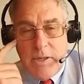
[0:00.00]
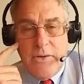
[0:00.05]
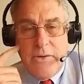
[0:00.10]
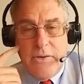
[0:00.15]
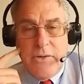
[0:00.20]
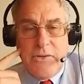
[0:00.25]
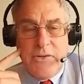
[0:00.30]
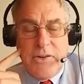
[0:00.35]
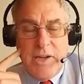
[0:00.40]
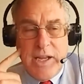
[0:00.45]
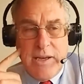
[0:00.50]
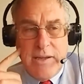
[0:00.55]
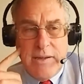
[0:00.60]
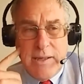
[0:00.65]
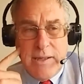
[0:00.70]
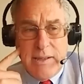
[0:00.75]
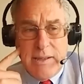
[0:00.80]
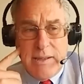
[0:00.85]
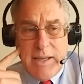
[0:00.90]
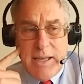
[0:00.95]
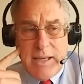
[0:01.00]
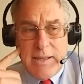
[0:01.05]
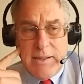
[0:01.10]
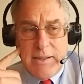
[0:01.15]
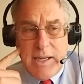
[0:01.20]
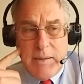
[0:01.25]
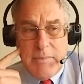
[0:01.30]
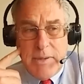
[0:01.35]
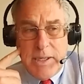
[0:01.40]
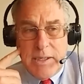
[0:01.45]
understanding the
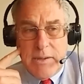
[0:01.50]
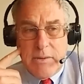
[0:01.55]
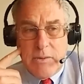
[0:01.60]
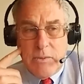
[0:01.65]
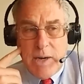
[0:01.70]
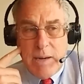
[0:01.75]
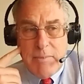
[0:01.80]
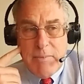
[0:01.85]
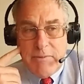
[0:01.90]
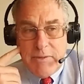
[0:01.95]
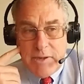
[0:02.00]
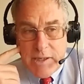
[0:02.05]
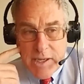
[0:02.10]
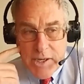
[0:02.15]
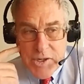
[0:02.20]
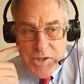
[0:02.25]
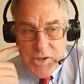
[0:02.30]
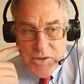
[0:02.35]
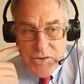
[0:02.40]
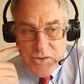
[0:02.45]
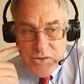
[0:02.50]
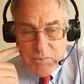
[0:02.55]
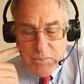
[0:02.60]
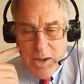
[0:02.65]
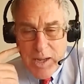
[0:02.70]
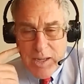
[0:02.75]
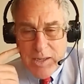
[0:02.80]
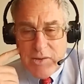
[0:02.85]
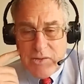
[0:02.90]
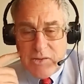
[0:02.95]
economic ramifications of
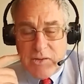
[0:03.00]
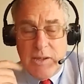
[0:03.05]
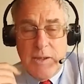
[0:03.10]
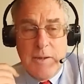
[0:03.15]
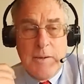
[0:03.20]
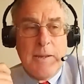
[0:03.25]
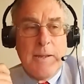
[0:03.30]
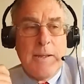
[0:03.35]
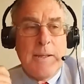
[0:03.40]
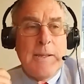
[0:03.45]
policy,